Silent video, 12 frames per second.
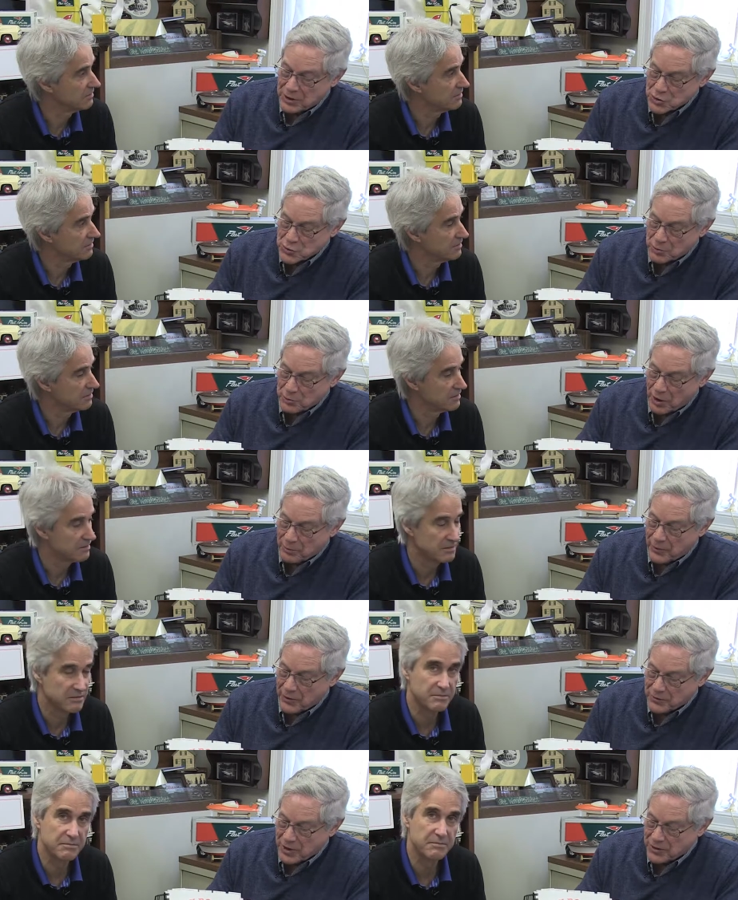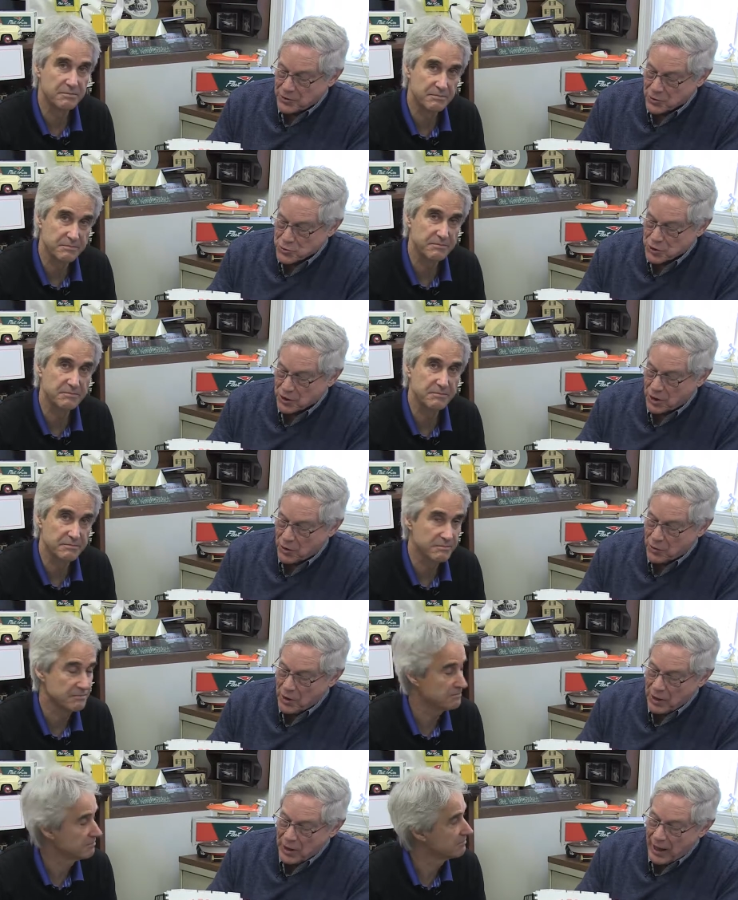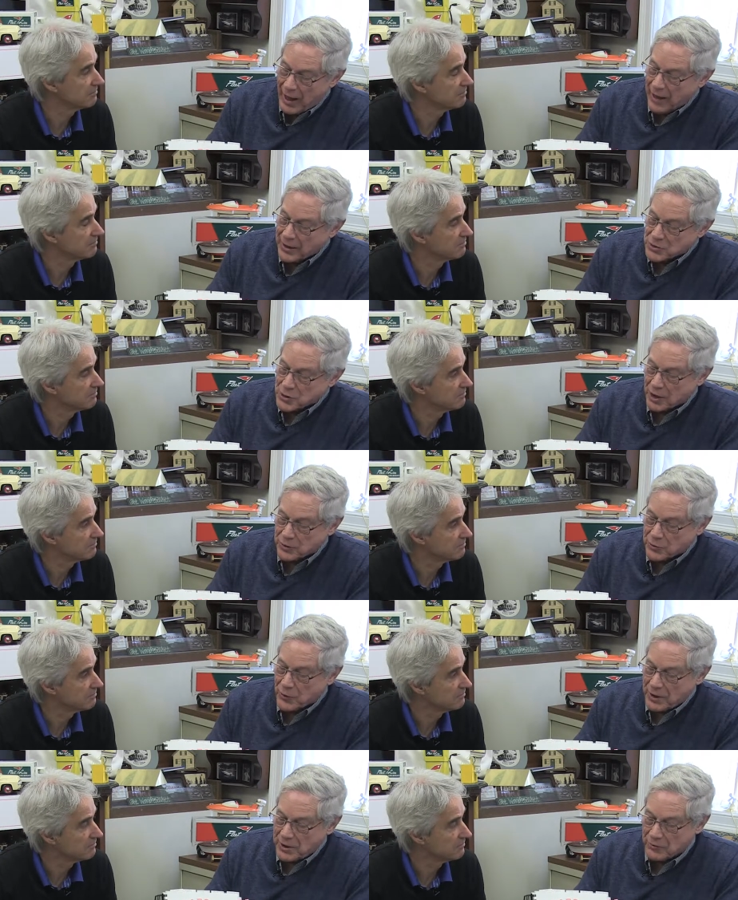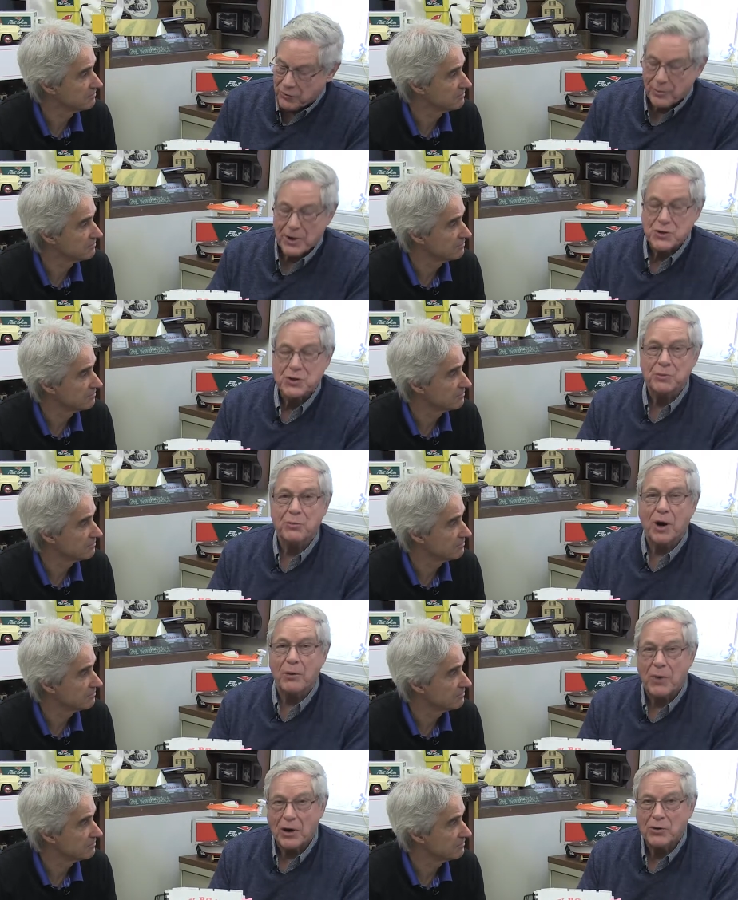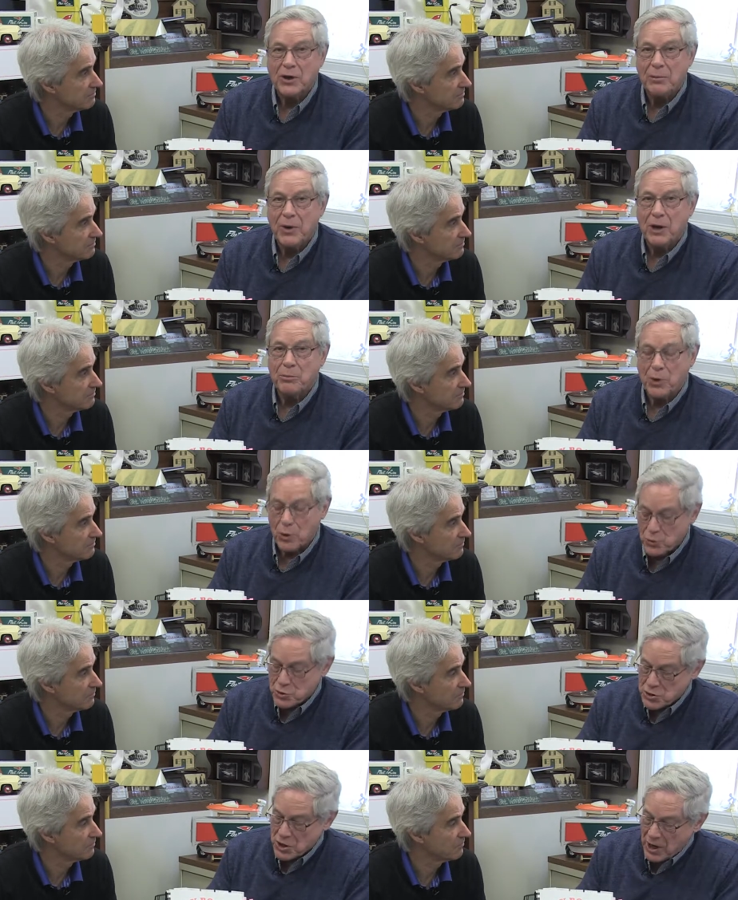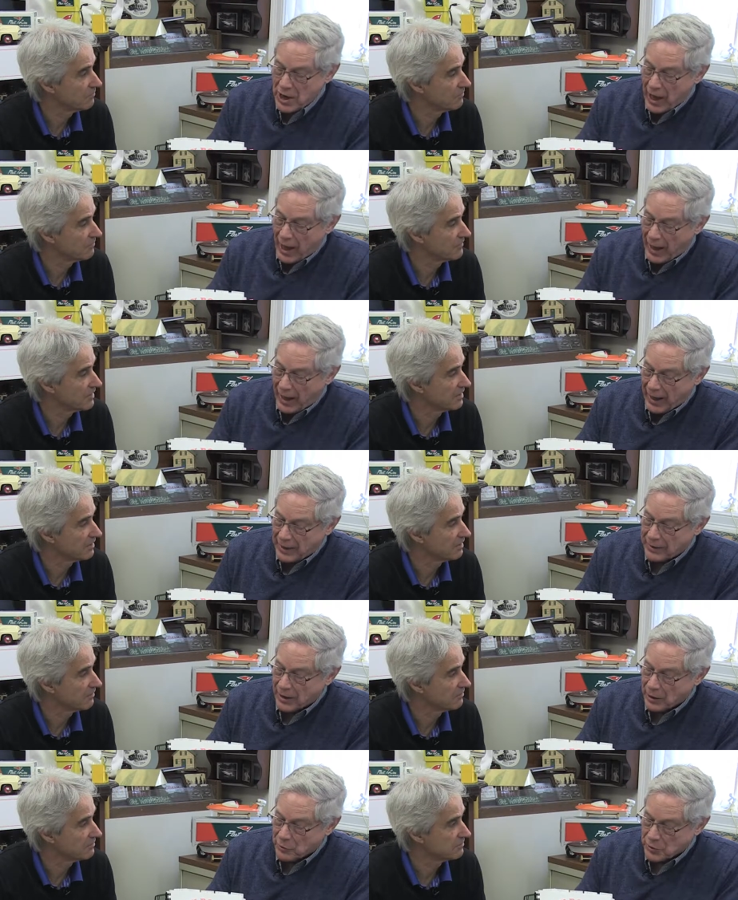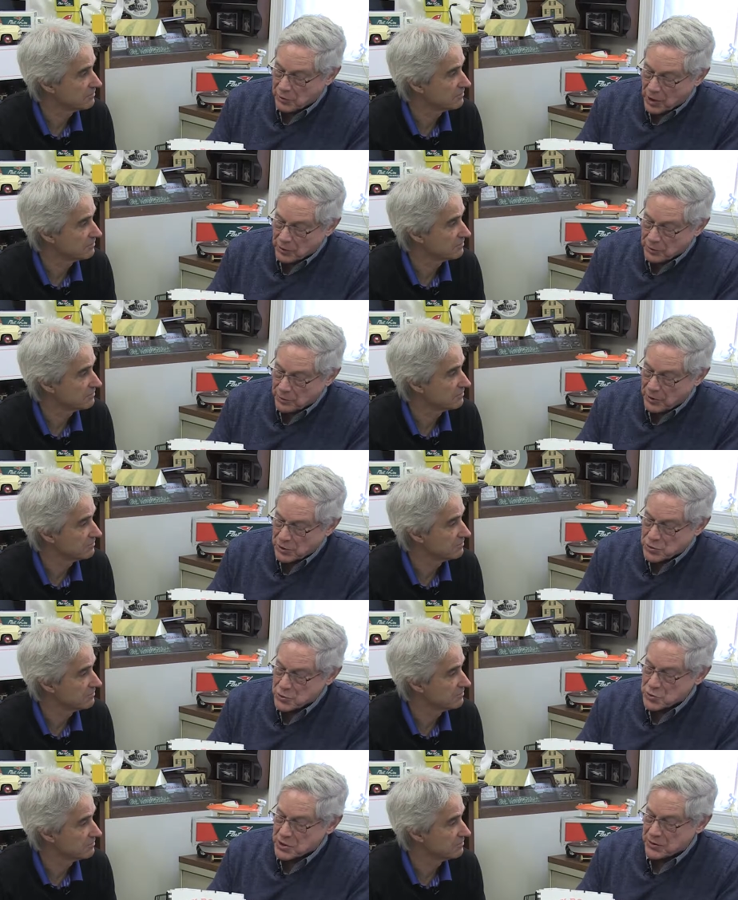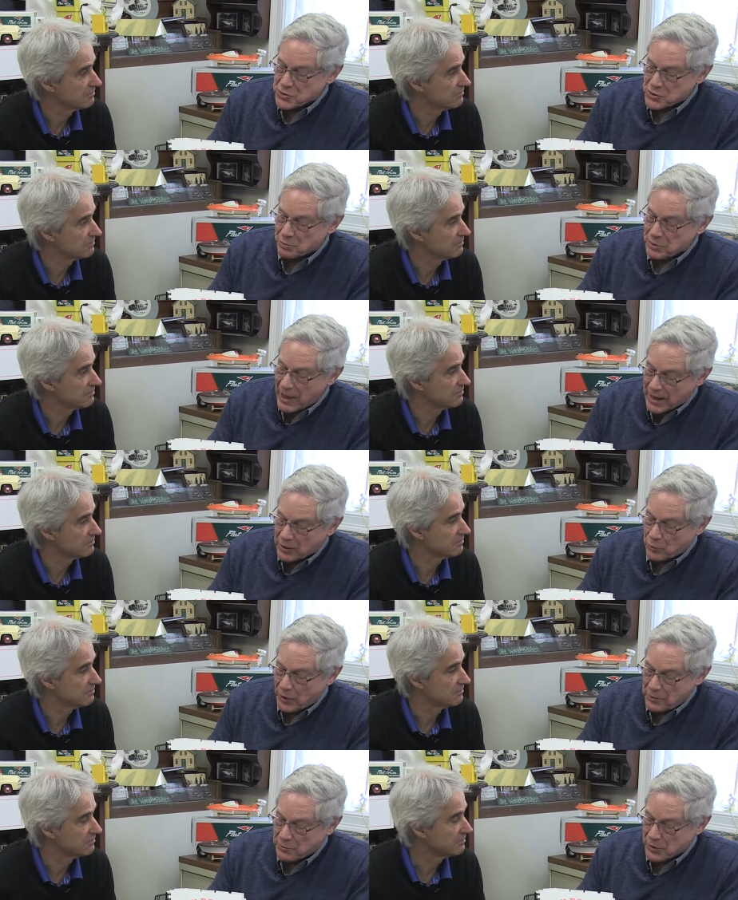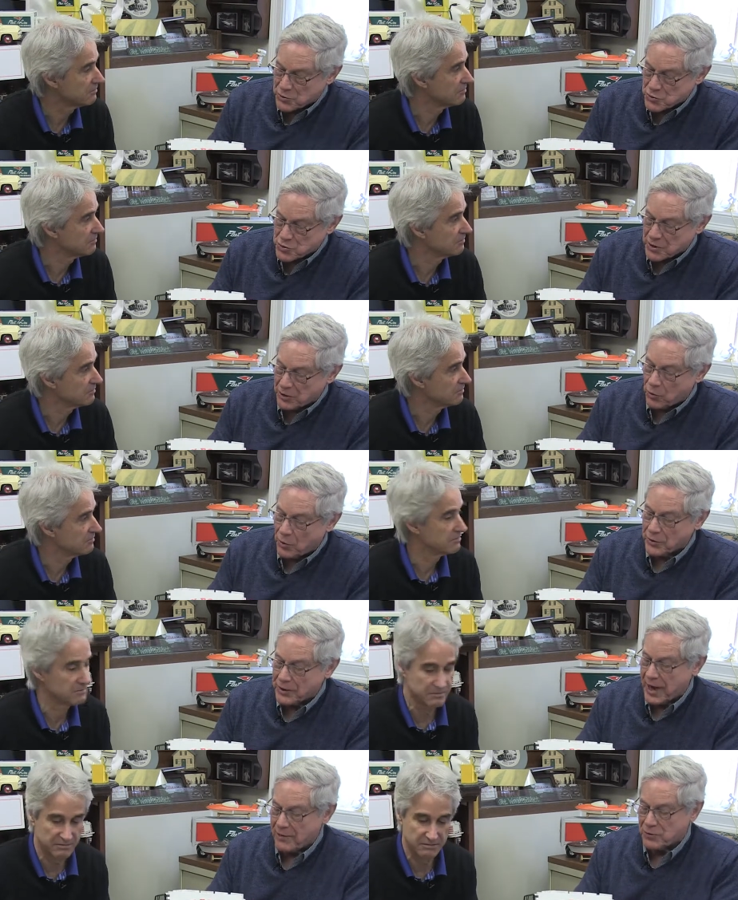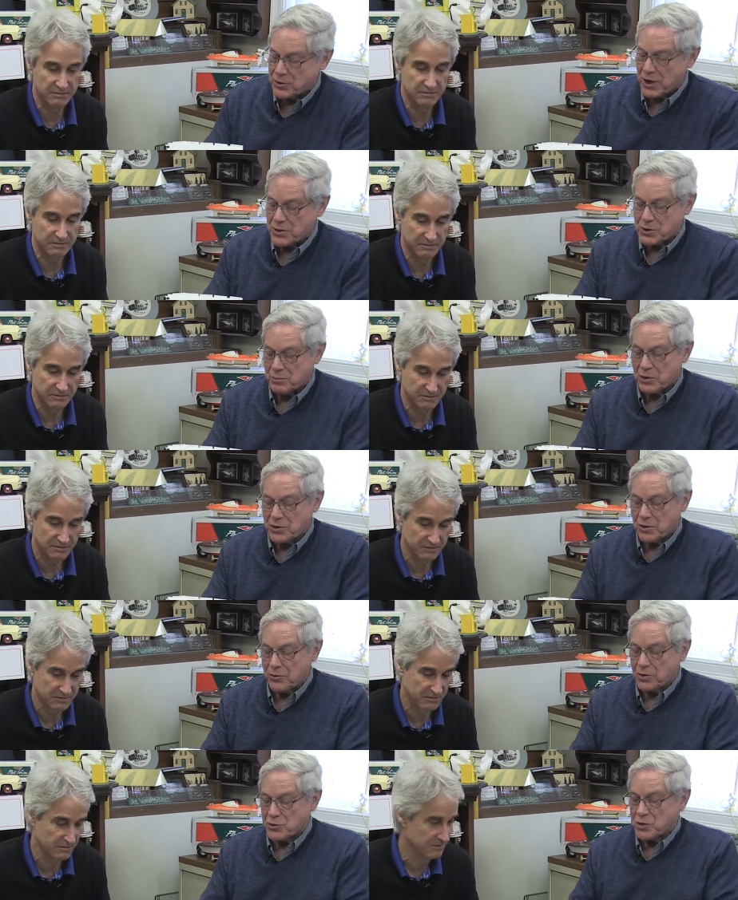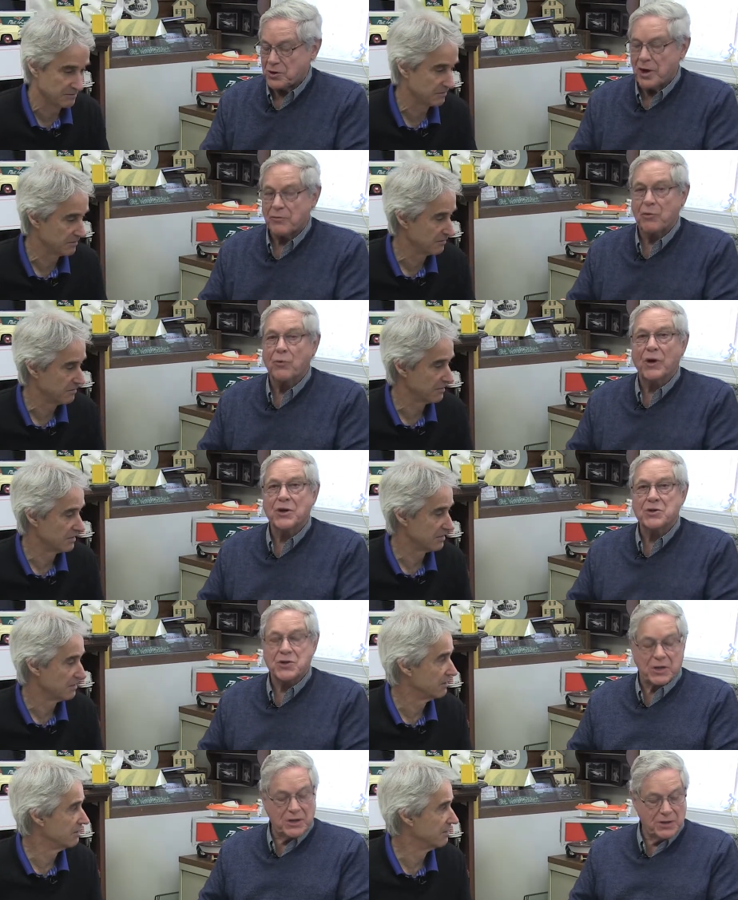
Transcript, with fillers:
Speaker 1: this one probably about ten years ago, mm -hmm. and it's got great information primarily about boats, and uh, with color pictures and some black and white pictures and all the advertising materials you'd ever want to see.